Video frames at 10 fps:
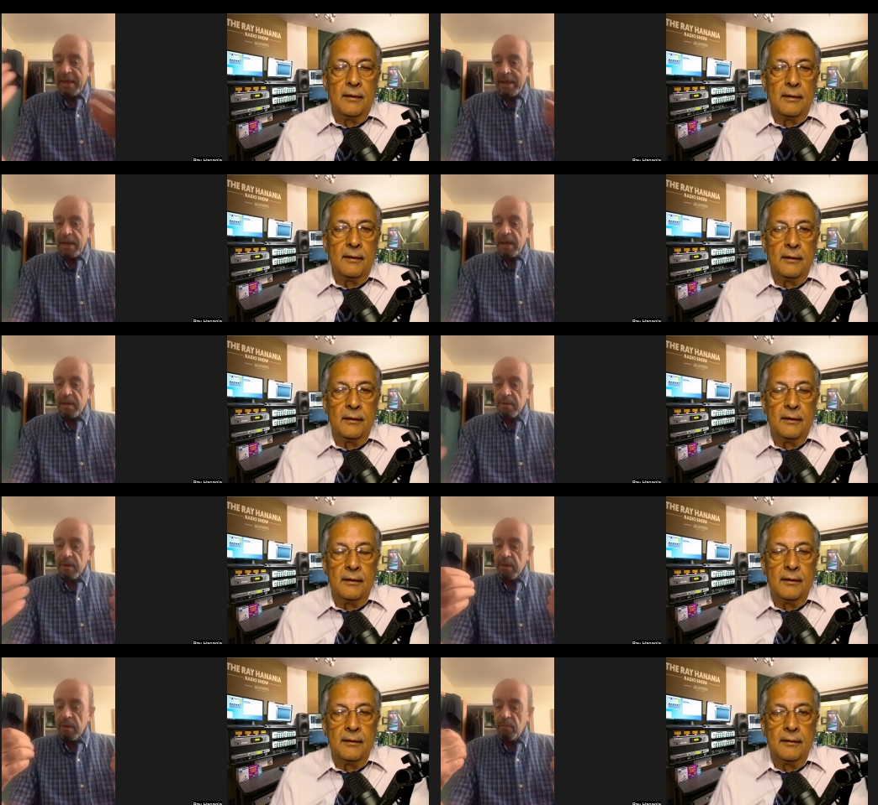Speaker 1: and
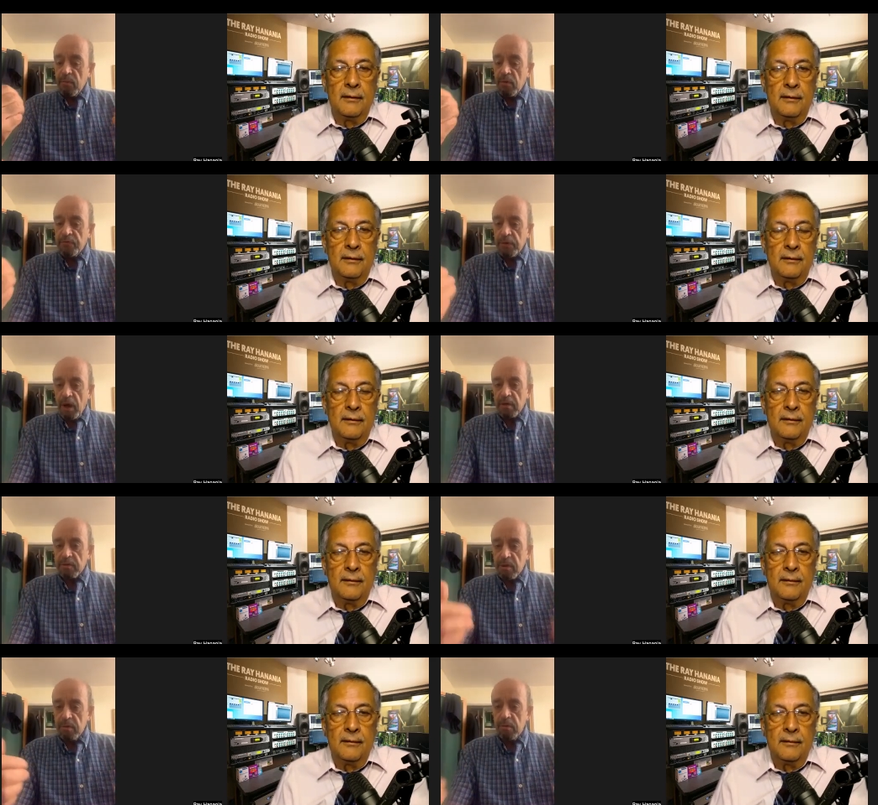moved
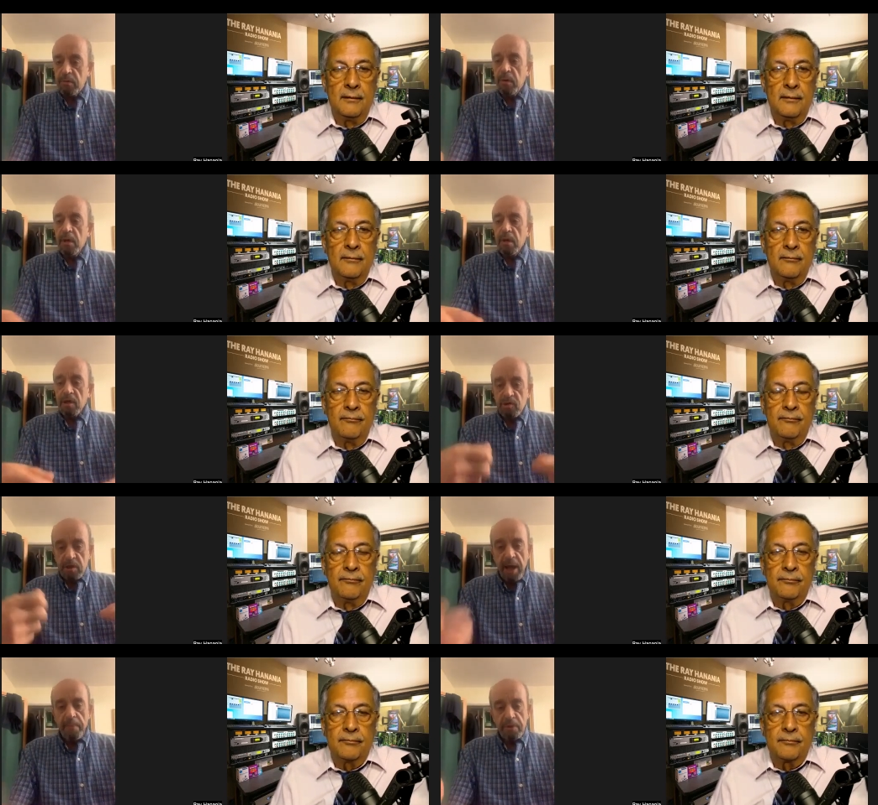on to
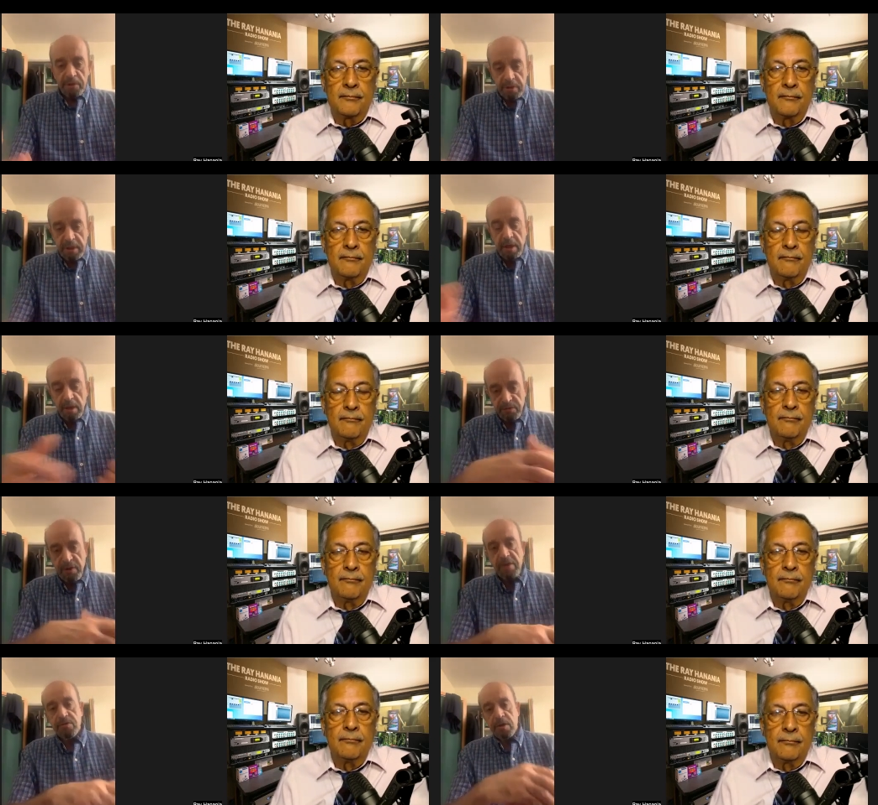establish the
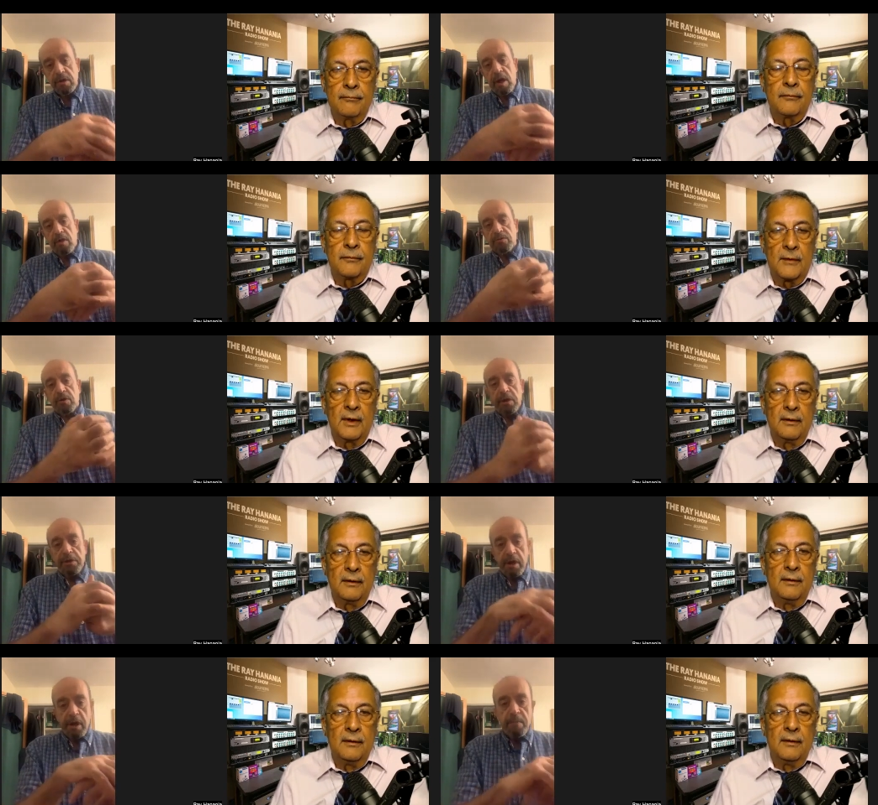Advisory Council
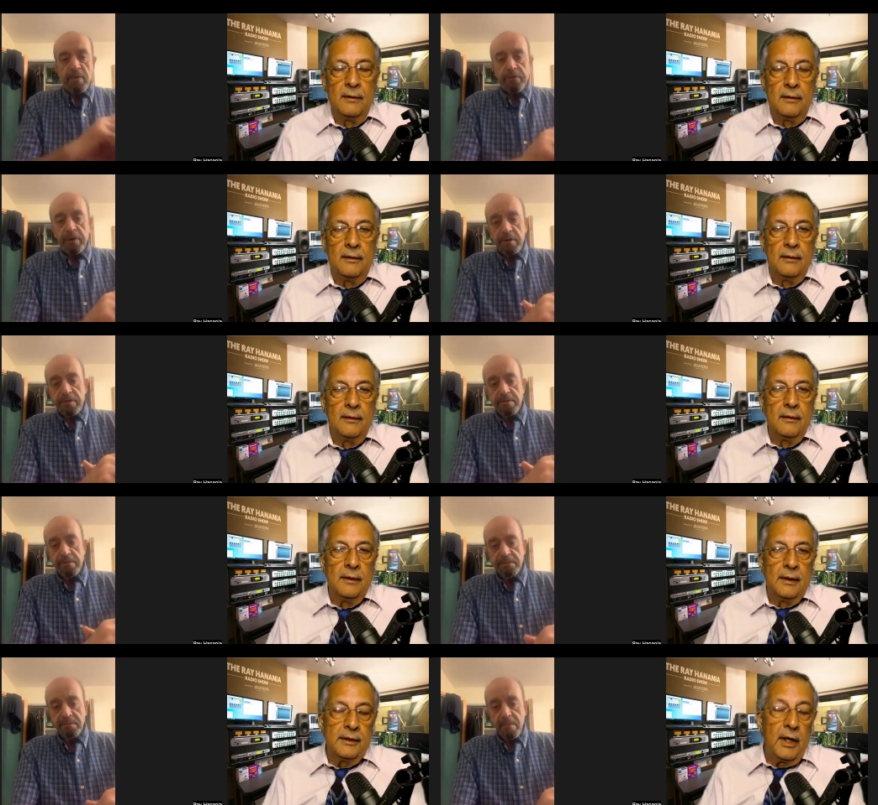on Arab Affairs.
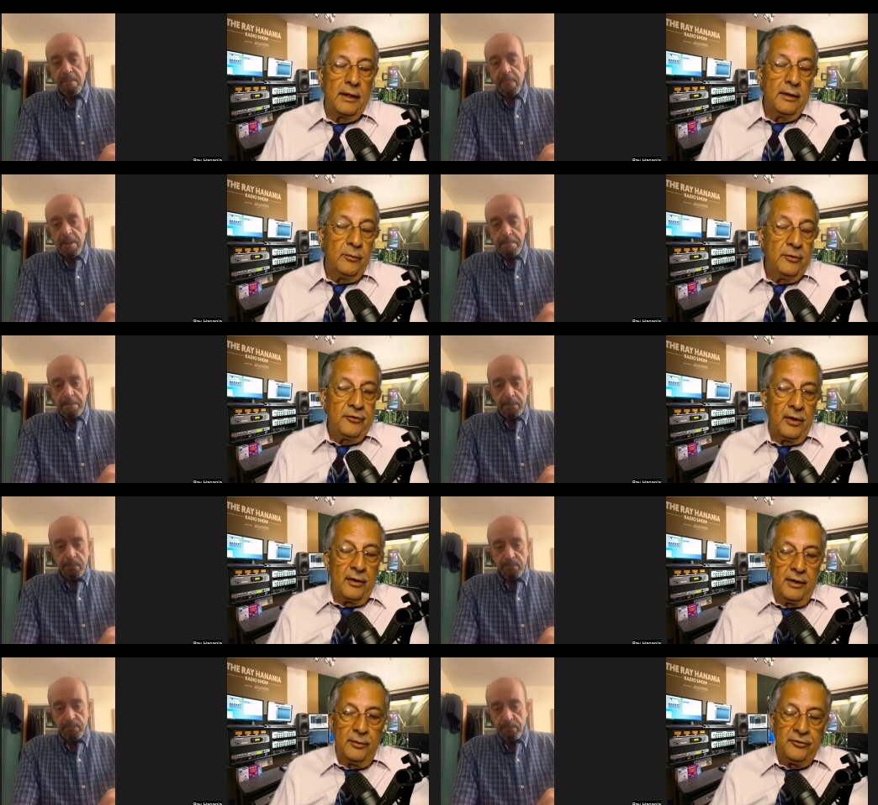
Speaker 2: Yeah, it was a
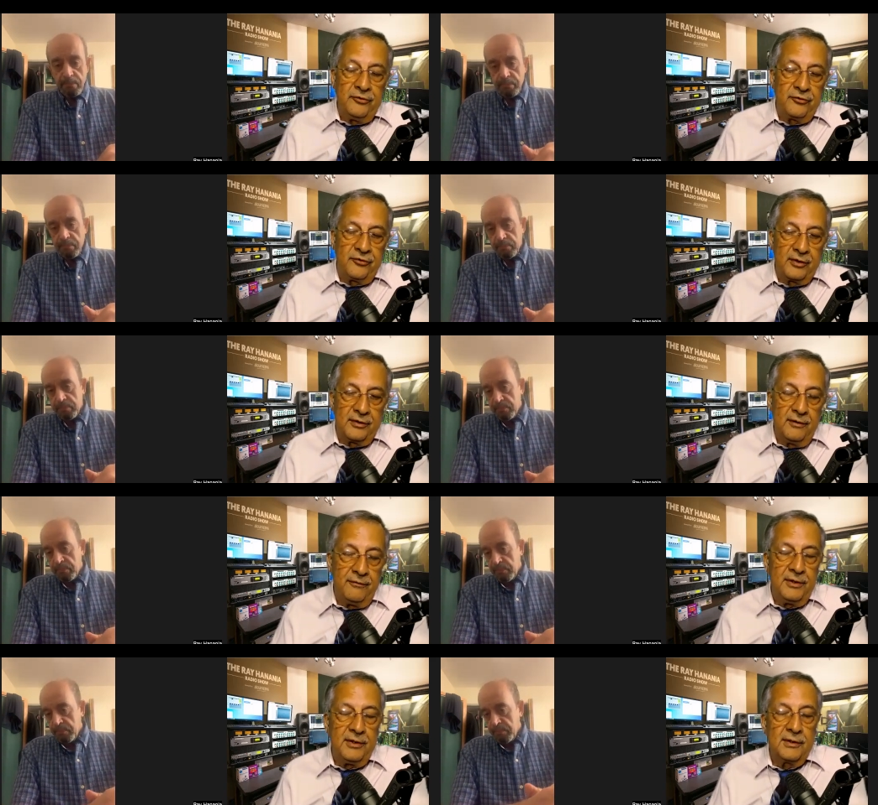it was a
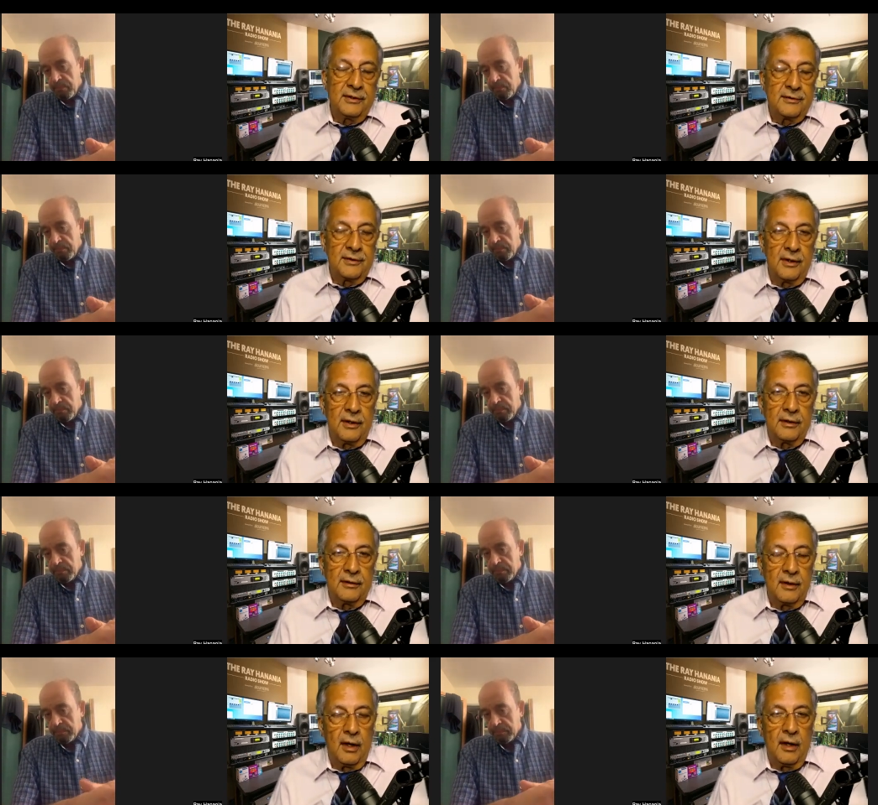significant uh,
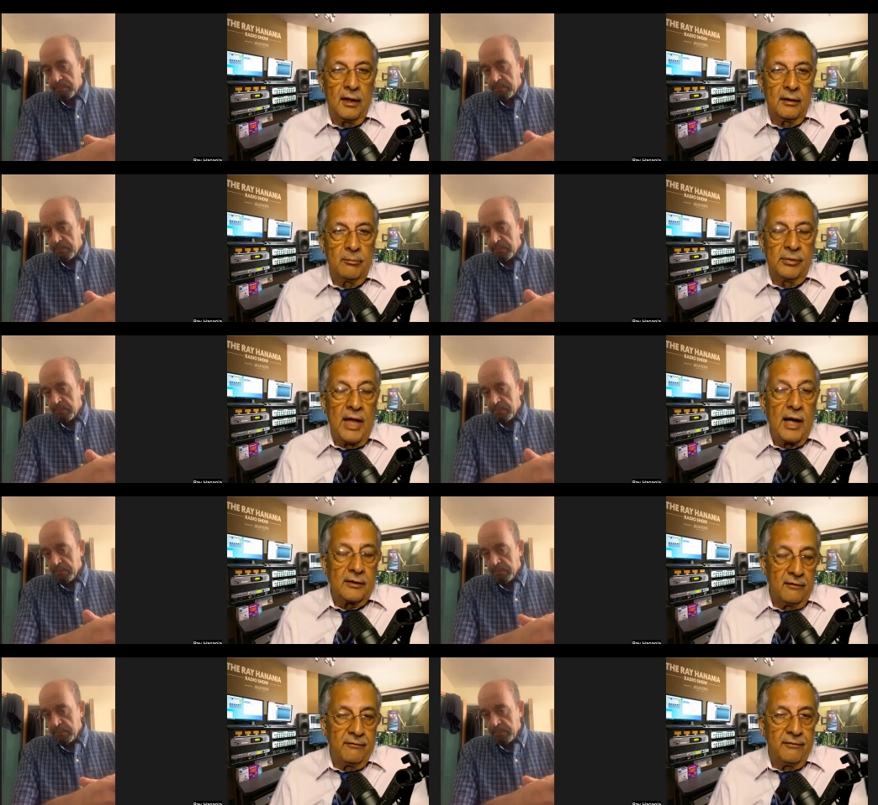uh,
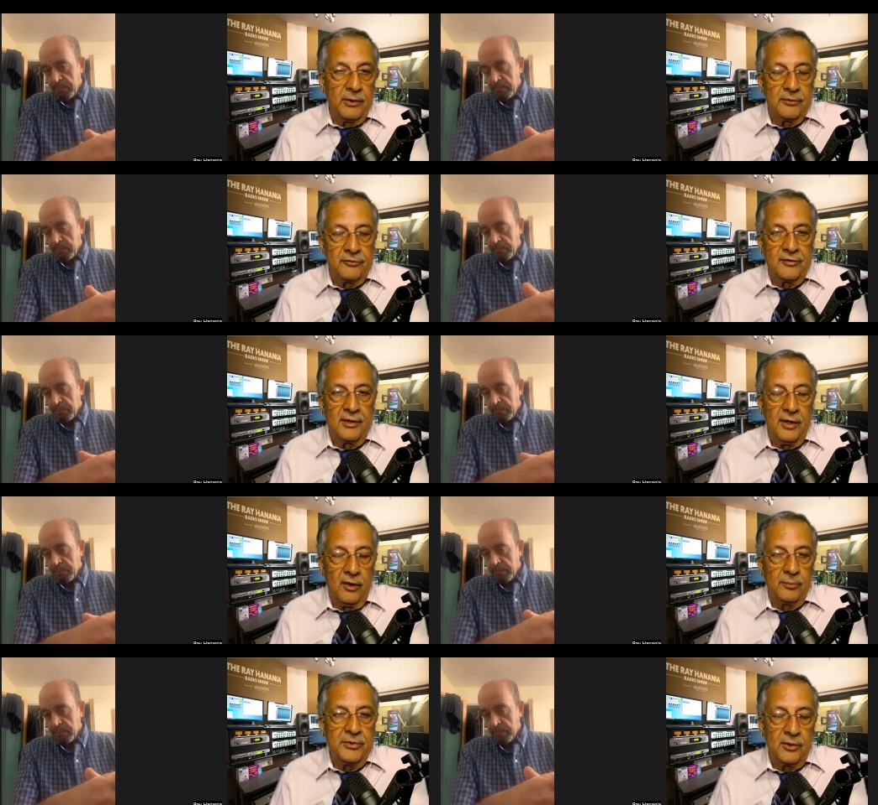block of votes that
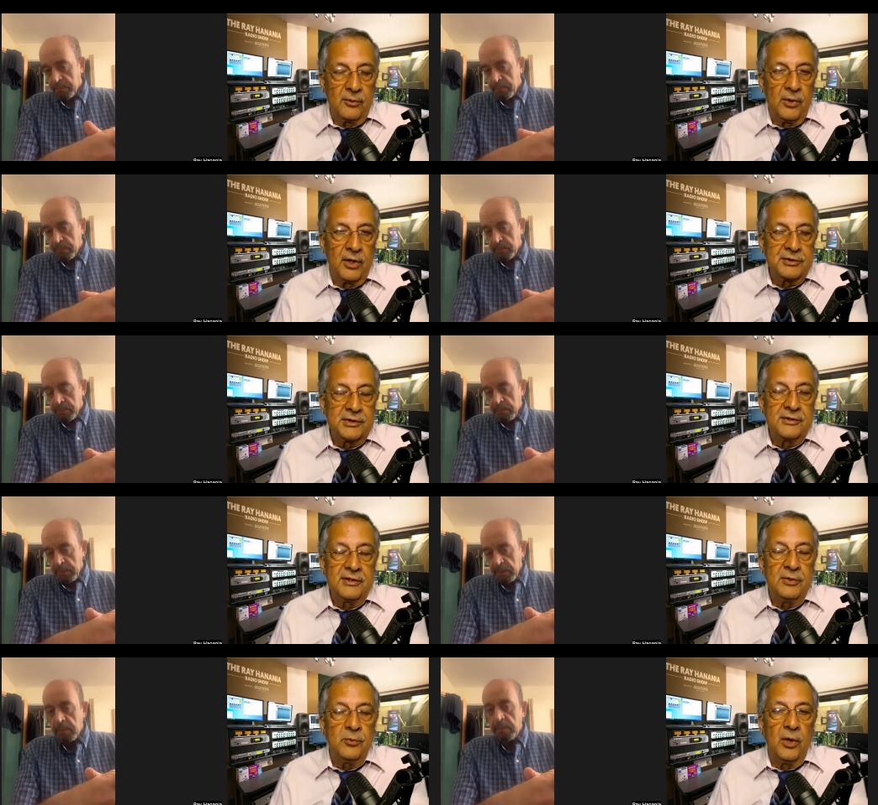helped Harold Washington. He